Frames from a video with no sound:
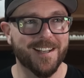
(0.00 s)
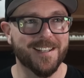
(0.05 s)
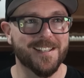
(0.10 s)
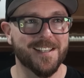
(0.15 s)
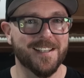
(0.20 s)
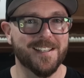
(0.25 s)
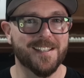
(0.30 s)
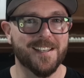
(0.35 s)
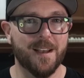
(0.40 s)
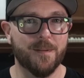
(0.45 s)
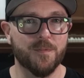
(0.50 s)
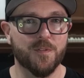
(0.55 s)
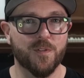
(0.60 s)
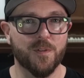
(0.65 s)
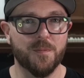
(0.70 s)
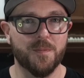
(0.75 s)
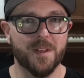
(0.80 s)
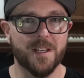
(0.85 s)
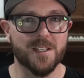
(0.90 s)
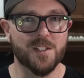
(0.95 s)
is exempt
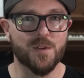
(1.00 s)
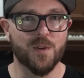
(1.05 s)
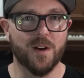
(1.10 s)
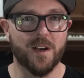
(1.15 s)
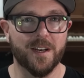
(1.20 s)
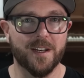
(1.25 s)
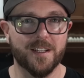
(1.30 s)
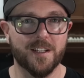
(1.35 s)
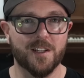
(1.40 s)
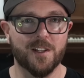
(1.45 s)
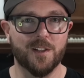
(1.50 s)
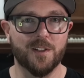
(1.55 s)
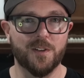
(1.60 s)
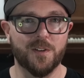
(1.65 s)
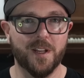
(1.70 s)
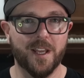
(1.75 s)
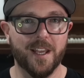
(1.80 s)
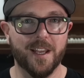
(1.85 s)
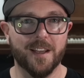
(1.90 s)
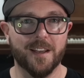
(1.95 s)
from this one,
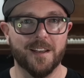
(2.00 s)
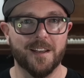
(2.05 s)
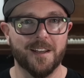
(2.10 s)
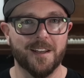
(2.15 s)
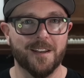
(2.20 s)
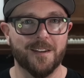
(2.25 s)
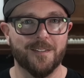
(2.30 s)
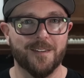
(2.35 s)
including...